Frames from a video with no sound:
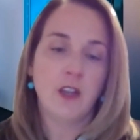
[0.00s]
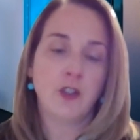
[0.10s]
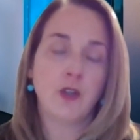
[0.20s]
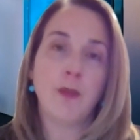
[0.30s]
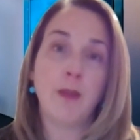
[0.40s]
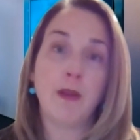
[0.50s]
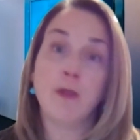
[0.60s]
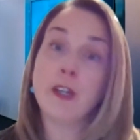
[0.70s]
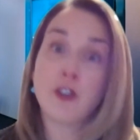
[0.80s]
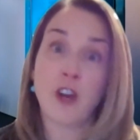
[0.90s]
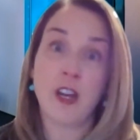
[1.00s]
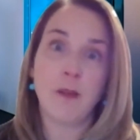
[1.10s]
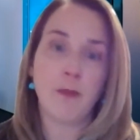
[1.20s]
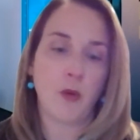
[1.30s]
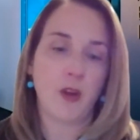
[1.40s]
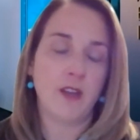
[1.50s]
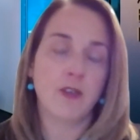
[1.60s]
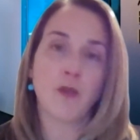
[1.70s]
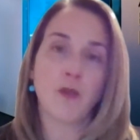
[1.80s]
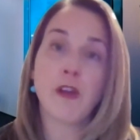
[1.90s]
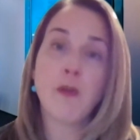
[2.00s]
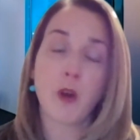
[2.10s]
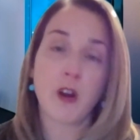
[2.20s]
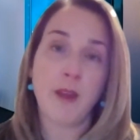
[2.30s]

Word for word: to maybe retrain employees, to rework